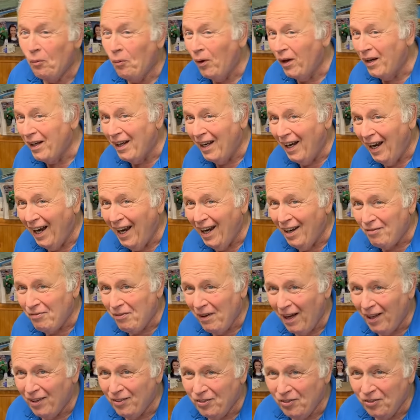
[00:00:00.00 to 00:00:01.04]
one and a half
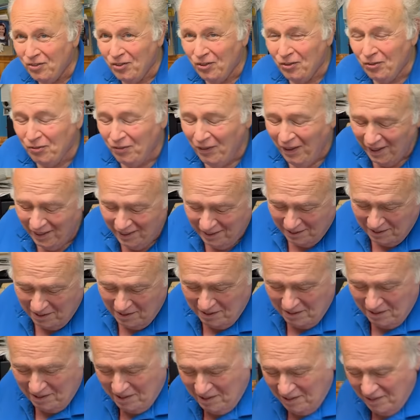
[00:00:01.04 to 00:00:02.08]
ounces of fake.
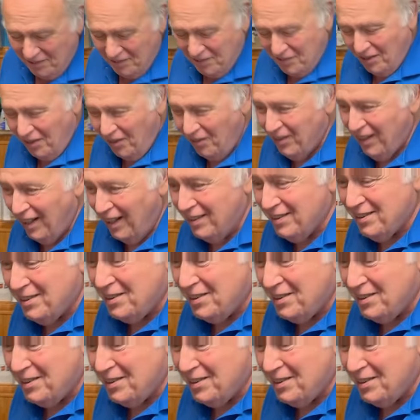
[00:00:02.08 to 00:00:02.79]
So there's